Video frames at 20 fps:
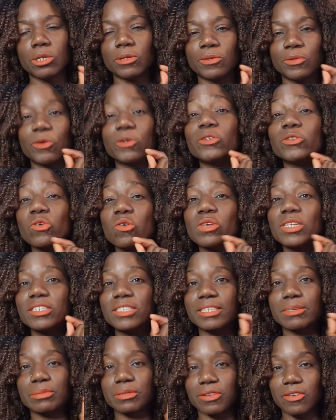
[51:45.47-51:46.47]
Not only
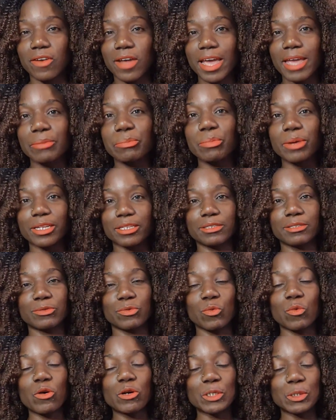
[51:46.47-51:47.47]
subscribe, but
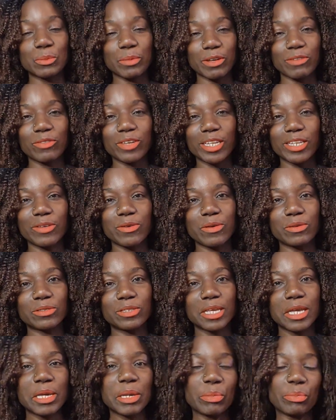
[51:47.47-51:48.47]
watch my
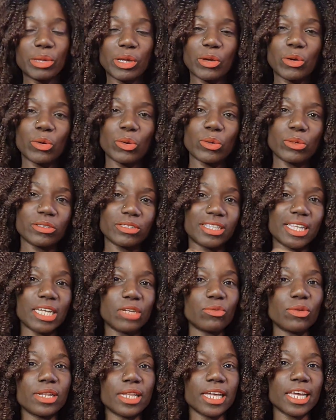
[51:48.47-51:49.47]
videos, because
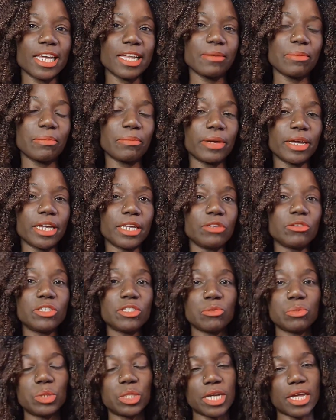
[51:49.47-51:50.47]
that will help my
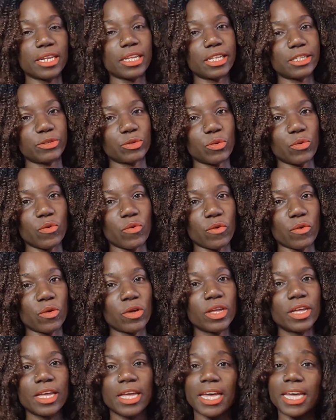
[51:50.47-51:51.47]
YouTube channel to grow.
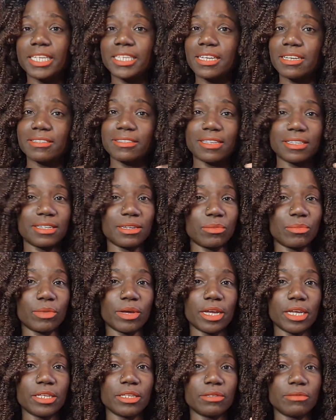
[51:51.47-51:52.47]
I just started
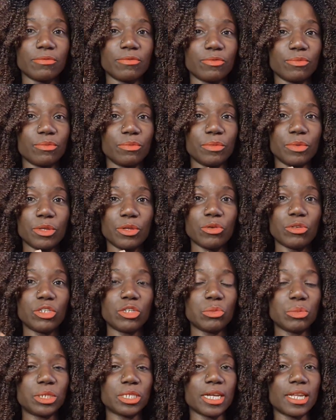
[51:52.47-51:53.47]
my
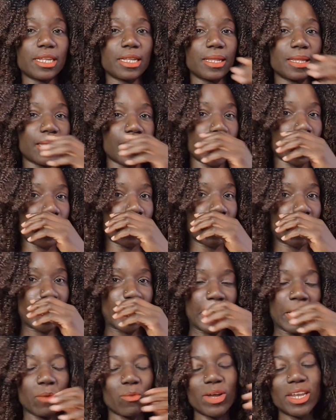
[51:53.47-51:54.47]
YouTube channel like
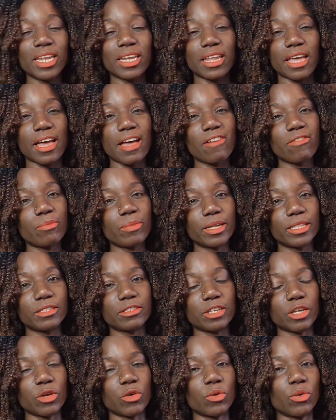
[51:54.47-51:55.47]
1.5
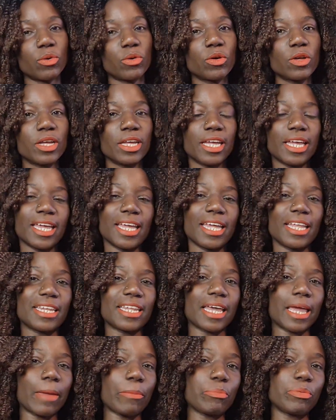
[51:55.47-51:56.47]
months ago,
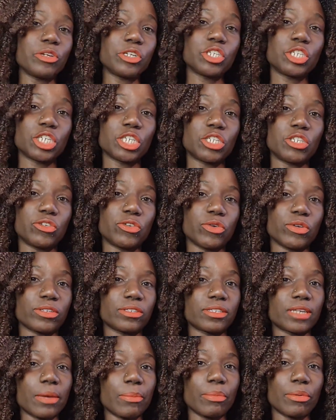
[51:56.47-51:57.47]
and I appreciate your
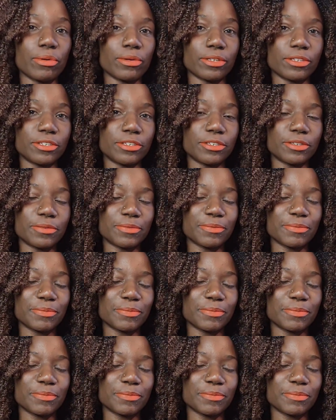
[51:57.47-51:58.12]
support.